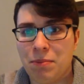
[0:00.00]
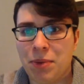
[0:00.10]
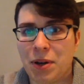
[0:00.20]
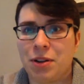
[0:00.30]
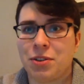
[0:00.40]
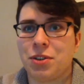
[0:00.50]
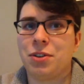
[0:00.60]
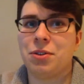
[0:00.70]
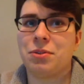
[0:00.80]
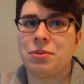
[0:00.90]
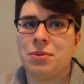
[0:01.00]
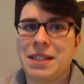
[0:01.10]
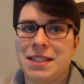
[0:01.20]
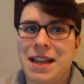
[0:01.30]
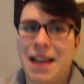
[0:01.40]
but also
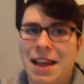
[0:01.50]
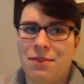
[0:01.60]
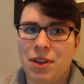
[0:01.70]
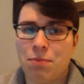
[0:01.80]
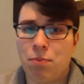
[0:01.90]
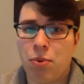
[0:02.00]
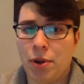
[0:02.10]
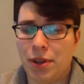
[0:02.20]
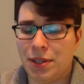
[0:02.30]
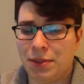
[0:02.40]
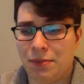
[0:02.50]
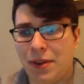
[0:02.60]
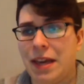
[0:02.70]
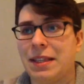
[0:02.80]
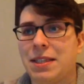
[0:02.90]
let's not have any pointless
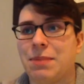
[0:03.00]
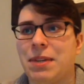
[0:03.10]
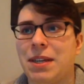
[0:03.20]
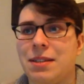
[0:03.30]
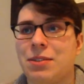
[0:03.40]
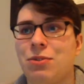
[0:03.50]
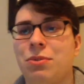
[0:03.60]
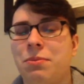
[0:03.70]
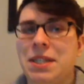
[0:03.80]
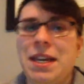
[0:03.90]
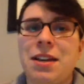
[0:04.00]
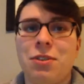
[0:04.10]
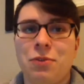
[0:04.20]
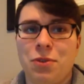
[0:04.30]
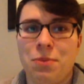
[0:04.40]
fights, because you will be dead
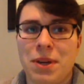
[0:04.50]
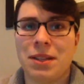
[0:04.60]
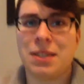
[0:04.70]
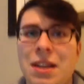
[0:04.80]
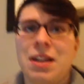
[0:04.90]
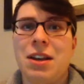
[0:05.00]
in a few months